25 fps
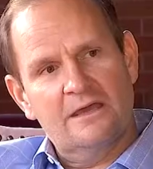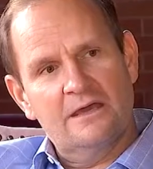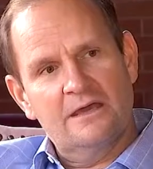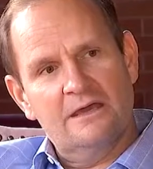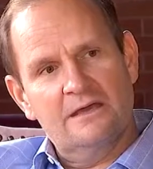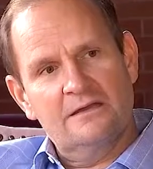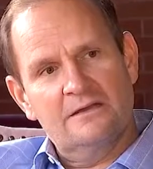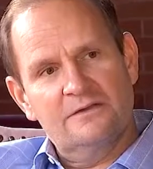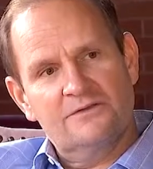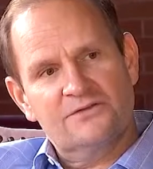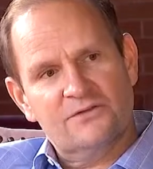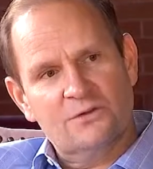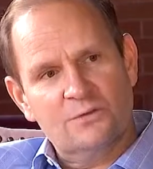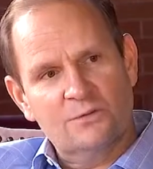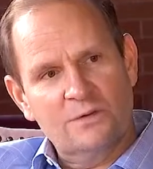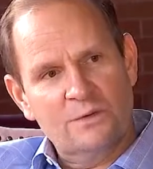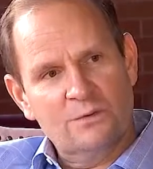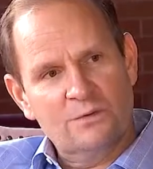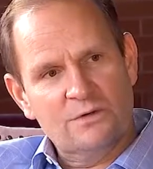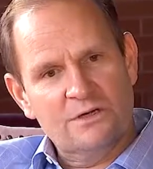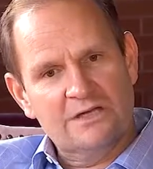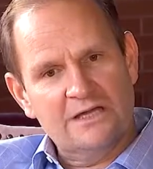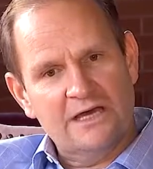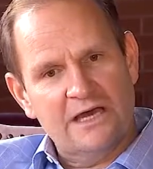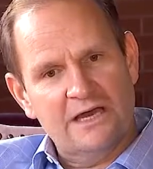And so we
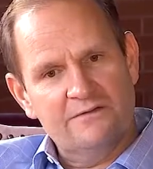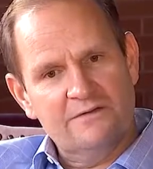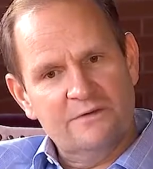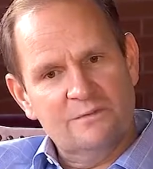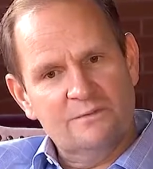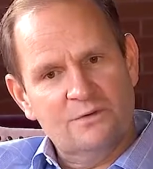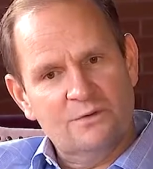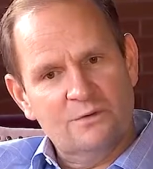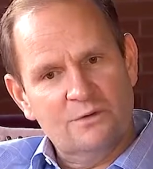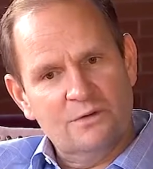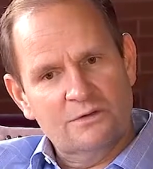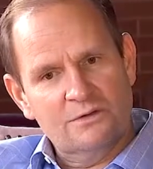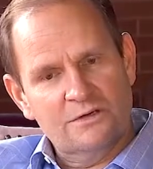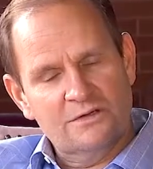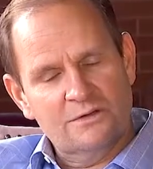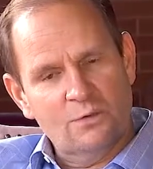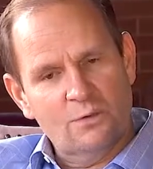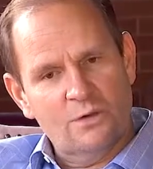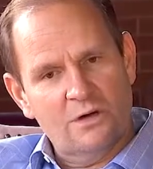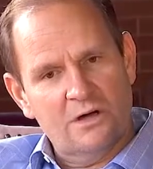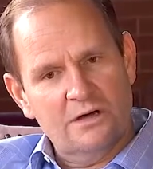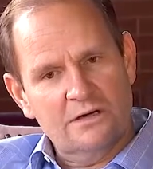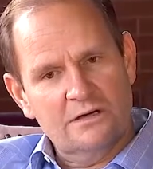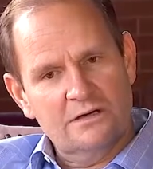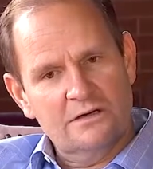were diving, but the
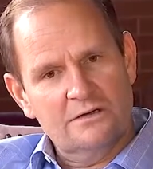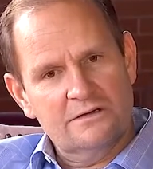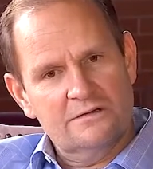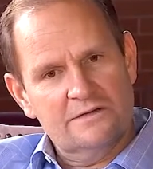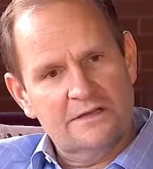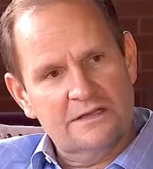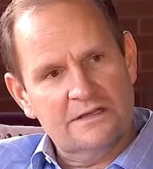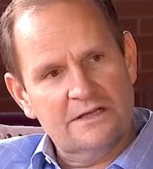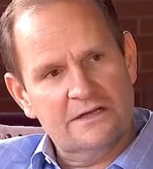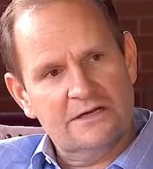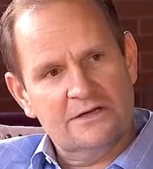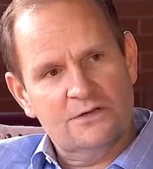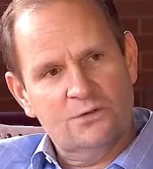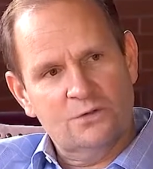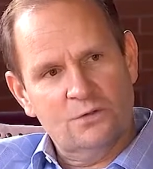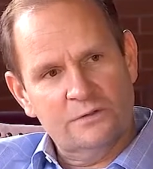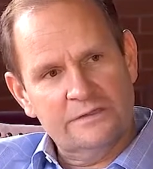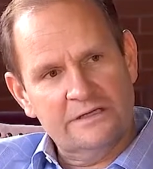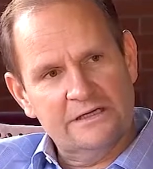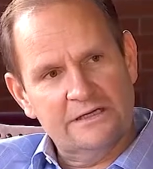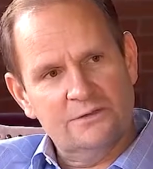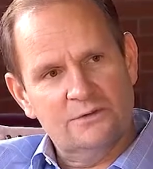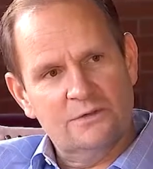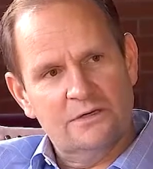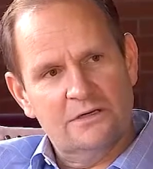water, they let it cool
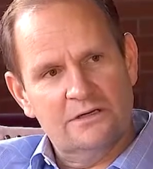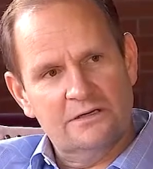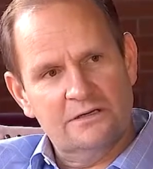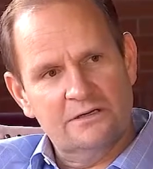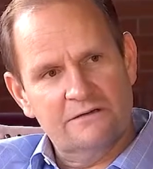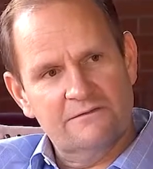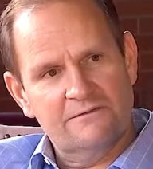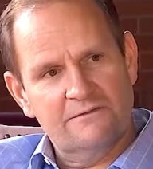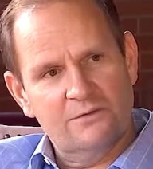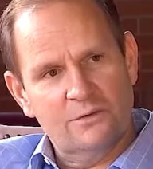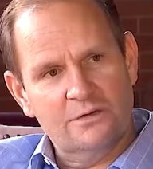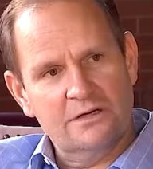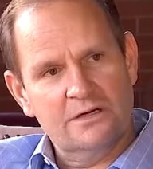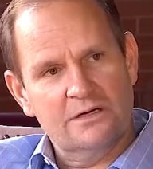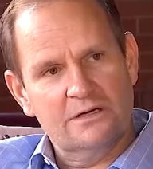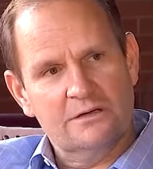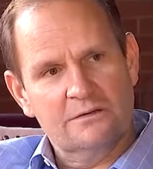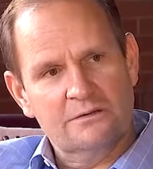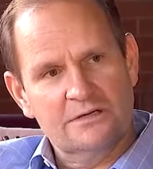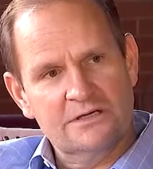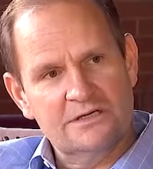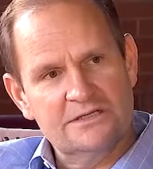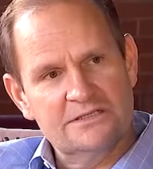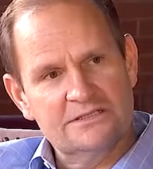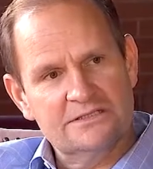down to 140
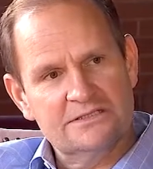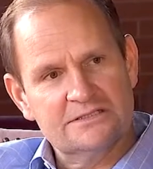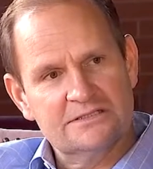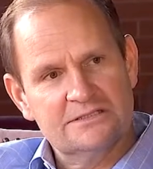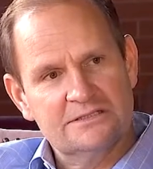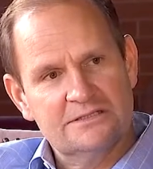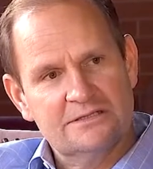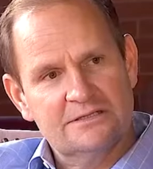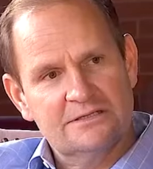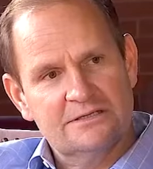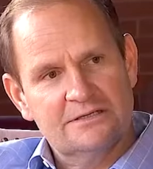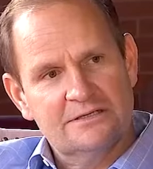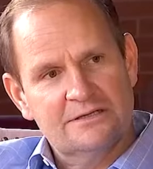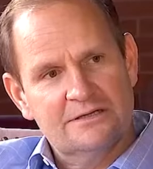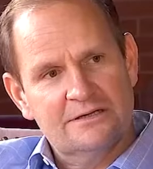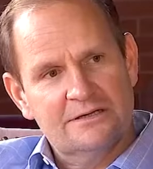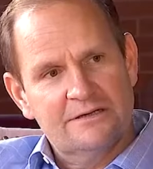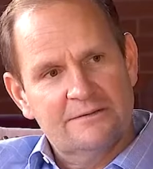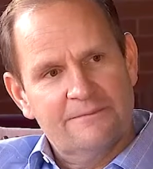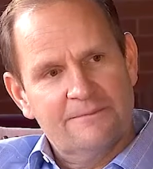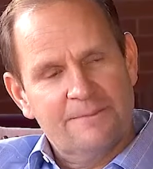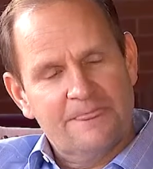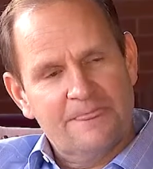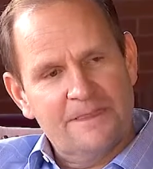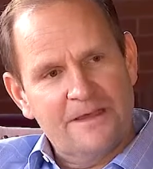degrees.
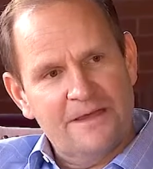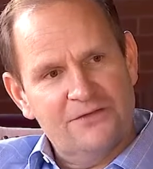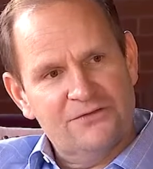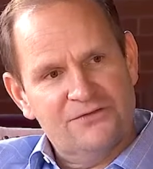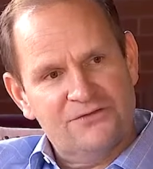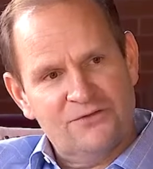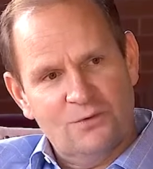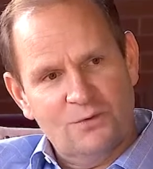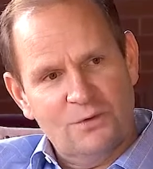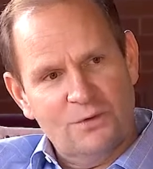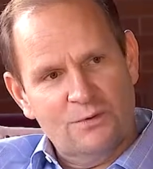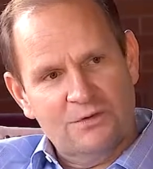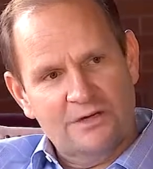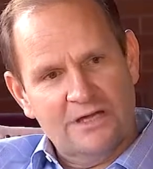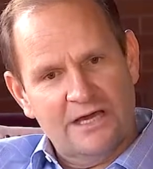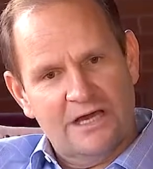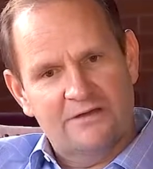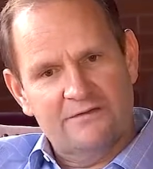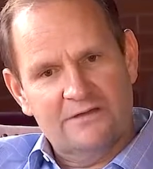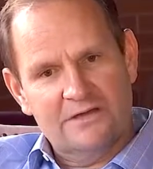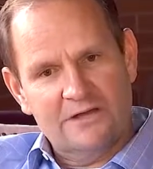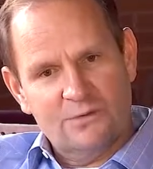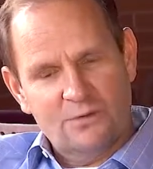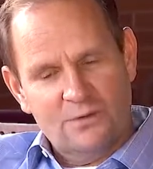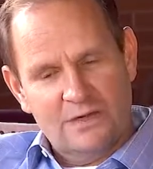And so we were
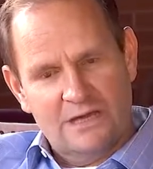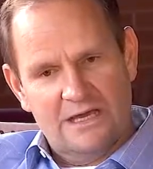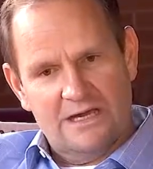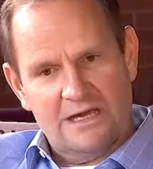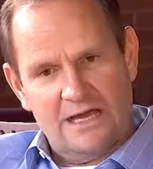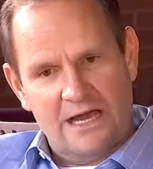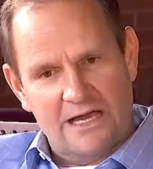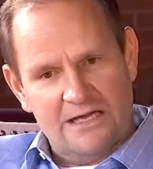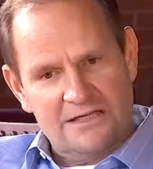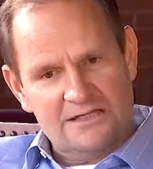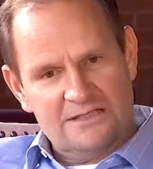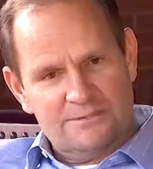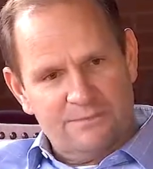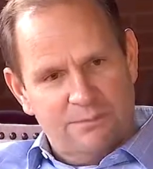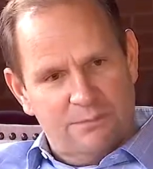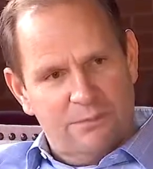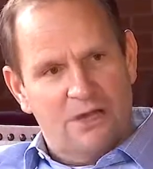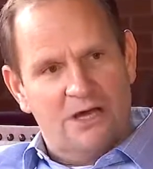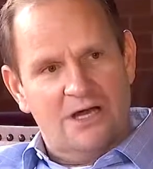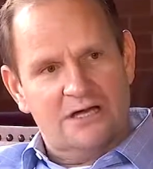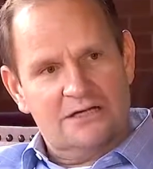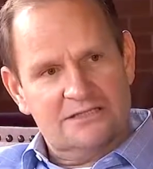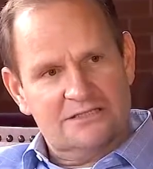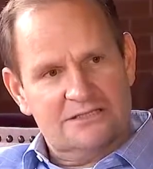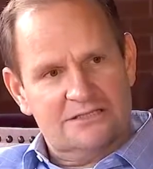diving, and we had ice
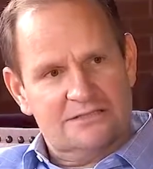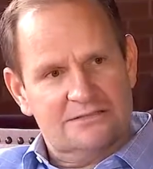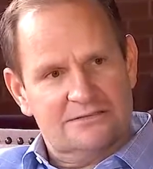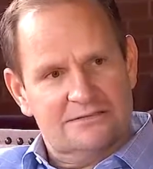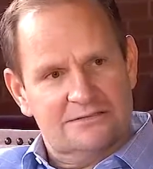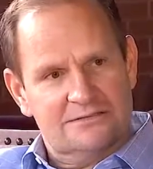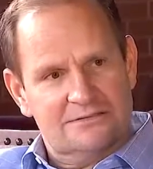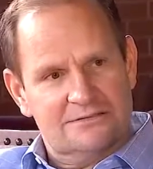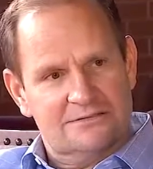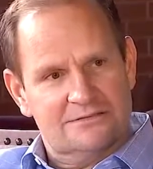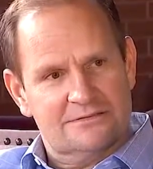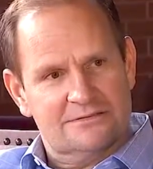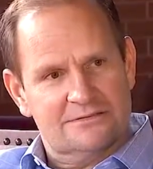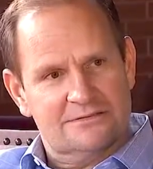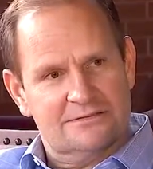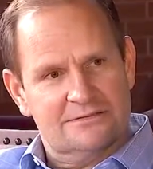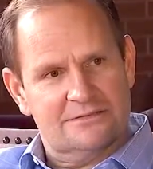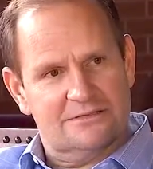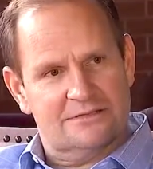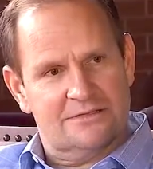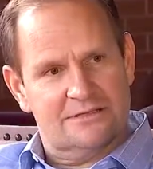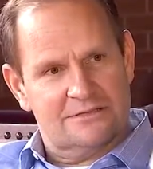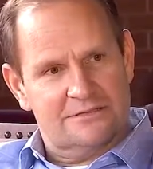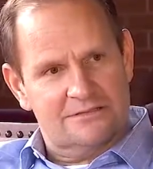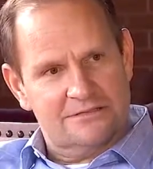blocks
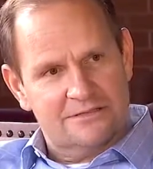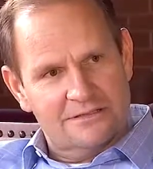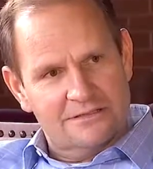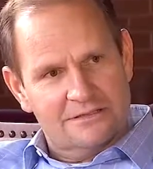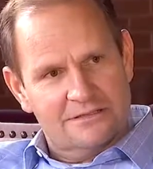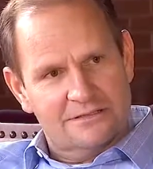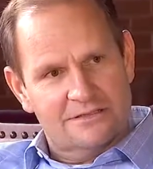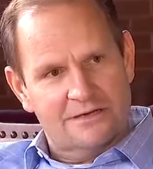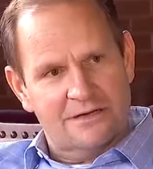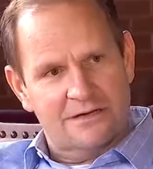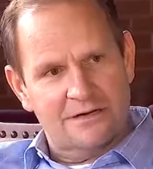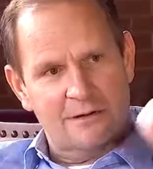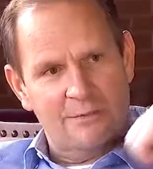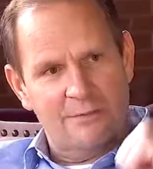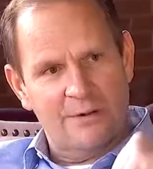on our